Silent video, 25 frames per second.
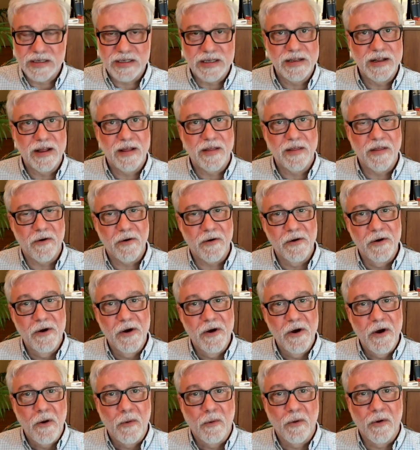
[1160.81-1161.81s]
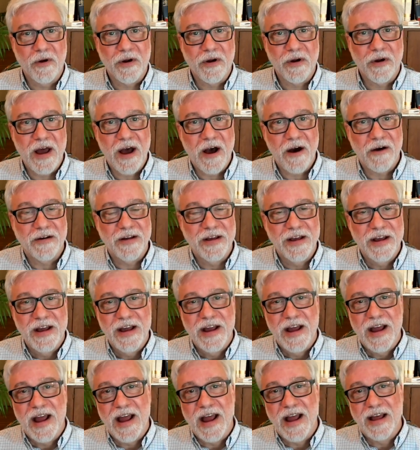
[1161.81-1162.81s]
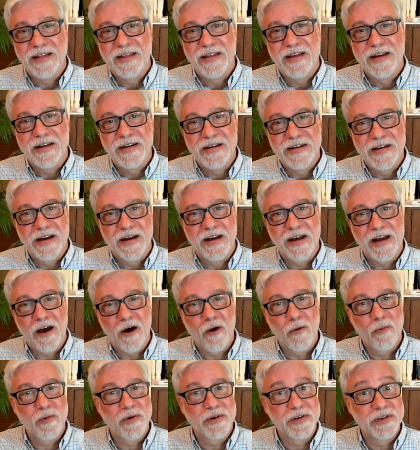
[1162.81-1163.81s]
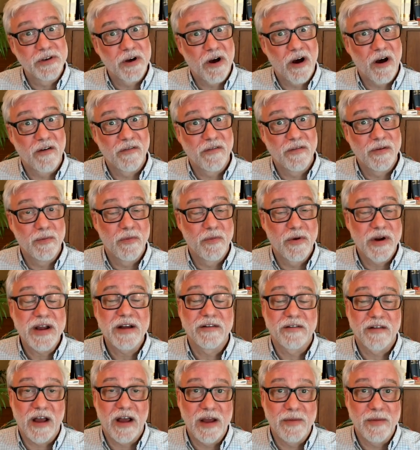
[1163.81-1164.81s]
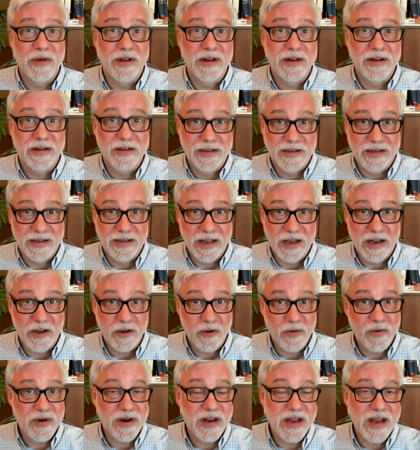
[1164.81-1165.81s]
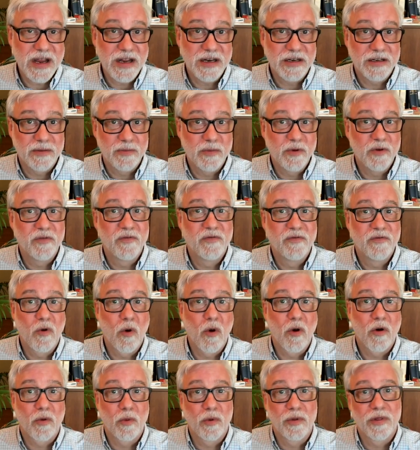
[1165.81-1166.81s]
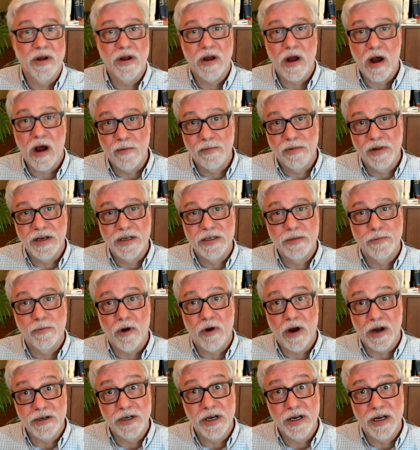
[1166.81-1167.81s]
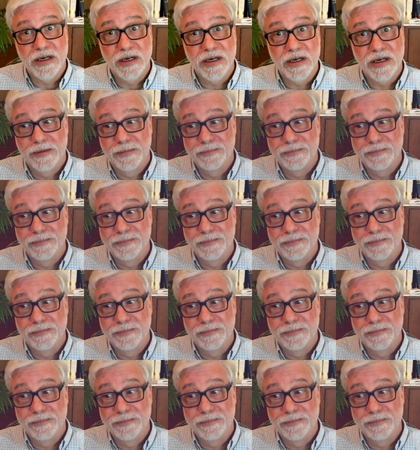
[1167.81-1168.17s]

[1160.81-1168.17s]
And then they'll work it out and then help resolve and bring alignment that you need to move forward with a complex project.